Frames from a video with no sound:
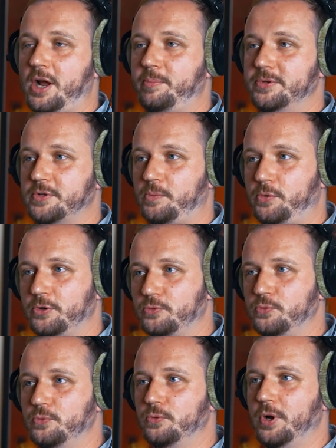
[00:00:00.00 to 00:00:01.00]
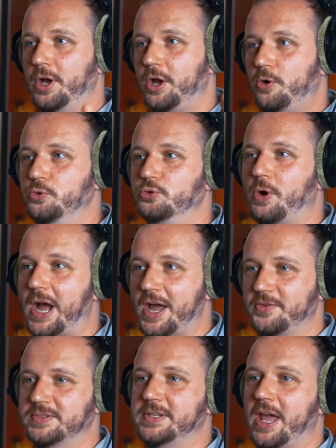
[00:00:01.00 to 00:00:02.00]
I'm a someone who mm-hmm. who
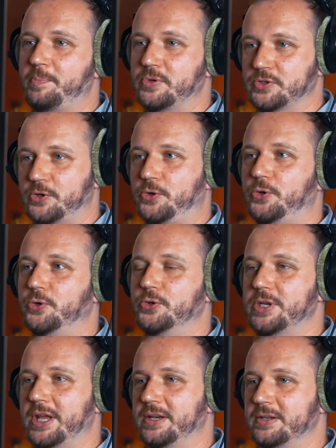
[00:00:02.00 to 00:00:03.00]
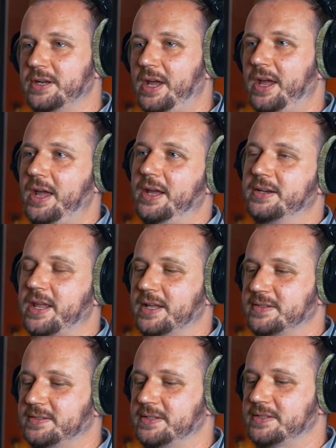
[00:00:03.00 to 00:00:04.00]
drives the episode and and
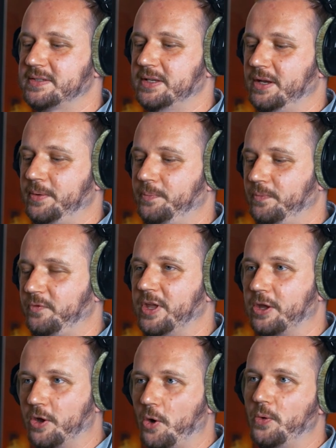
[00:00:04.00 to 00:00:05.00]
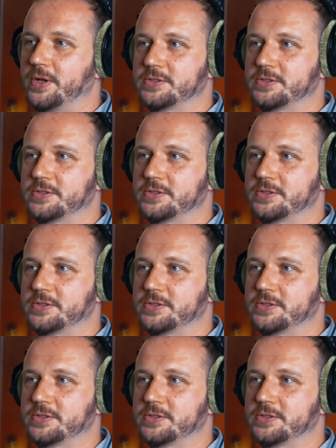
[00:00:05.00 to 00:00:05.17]
gets this um, thing going.